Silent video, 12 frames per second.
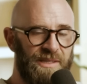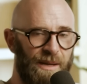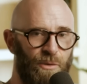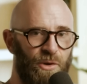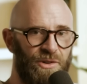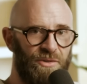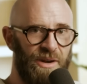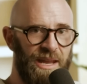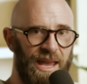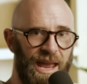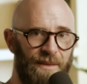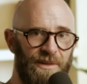Some Ordinary
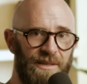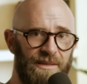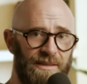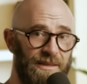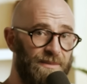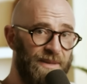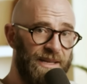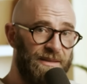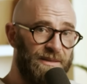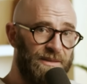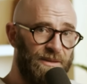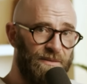Gamers has
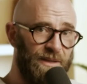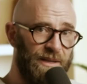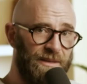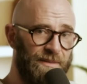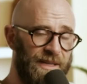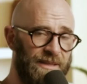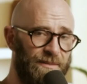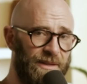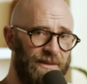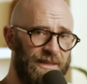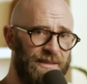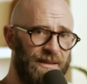made two videos about
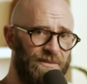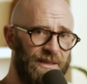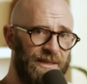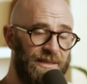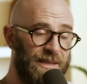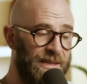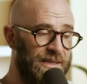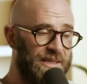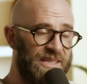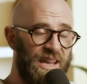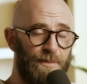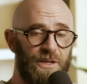TempleOS covering it in
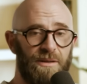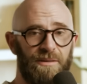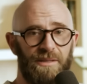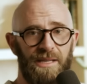exceptional